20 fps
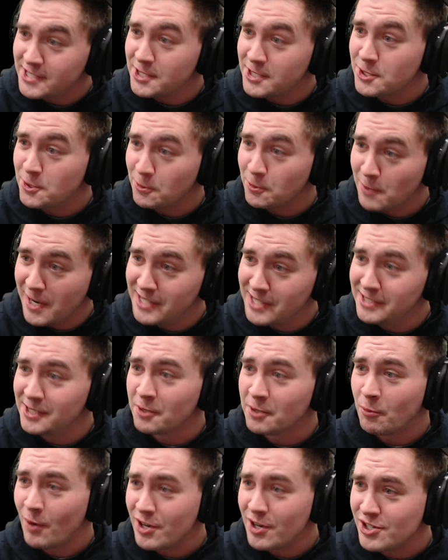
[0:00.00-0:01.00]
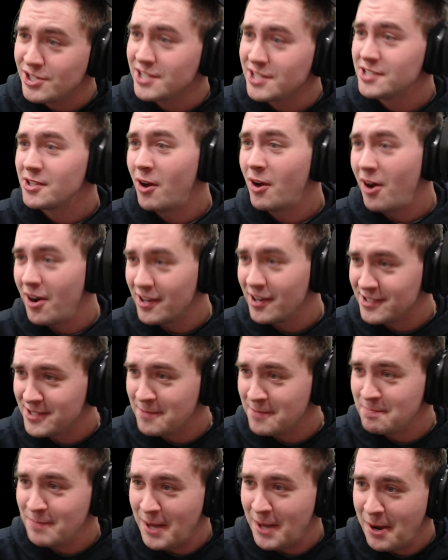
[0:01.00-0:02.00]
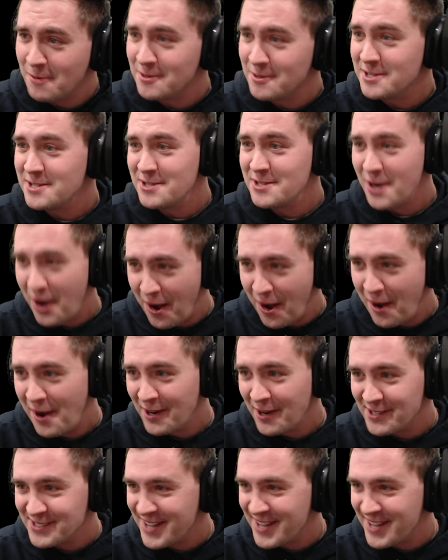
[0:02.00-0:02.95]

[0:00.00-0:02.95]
trailer where she talks about dogs.